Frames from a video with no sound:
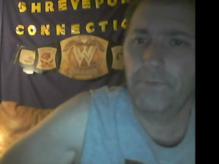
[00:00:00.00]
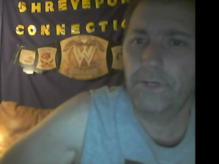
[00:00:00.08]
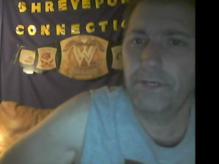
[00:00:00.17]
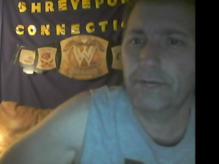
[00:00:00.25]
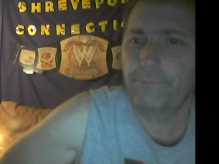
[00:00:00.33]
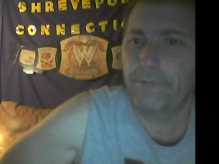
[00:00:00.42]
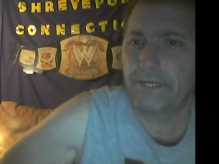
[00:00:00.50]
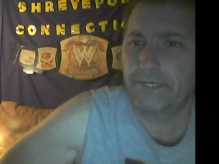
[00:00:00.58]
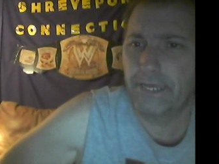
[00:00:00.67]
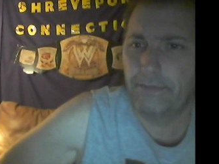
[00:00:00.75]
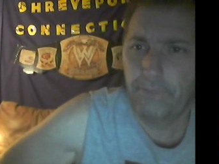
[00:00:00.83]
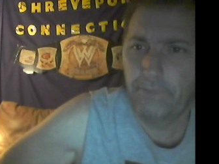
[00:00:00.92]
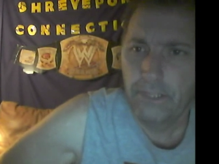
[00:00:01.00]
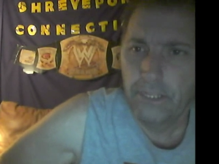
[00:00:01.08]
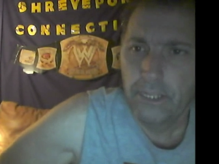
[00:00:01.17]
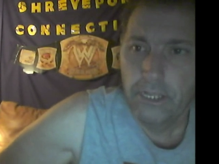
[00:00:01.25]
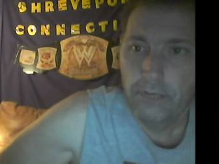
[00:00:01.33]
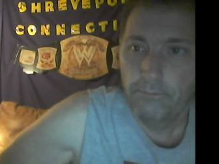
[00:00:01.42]
for another pin attempt.
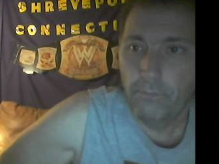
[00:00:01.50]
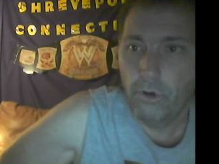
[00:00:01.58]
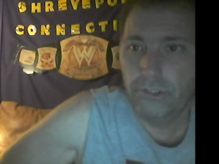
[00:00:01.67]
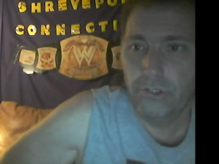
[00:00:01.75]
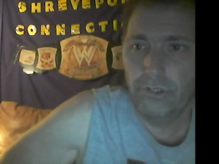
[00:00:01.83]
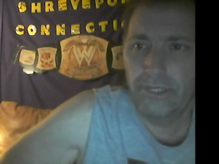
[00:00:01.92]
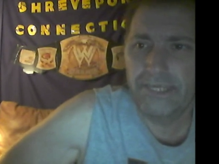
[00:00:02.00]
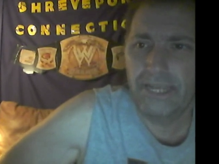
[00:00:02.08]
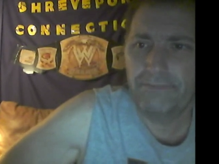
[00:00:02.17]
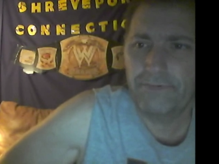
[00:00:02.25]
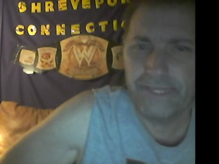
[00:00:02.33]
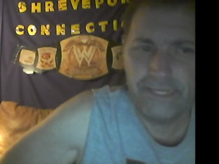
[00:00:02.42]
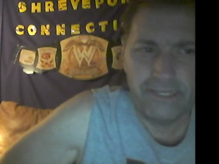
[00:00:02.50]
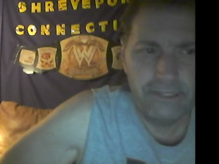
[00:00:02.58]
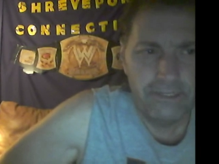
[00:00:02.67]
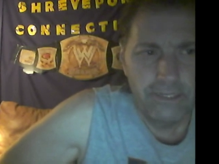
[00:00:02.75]
More dueling chance for Cena.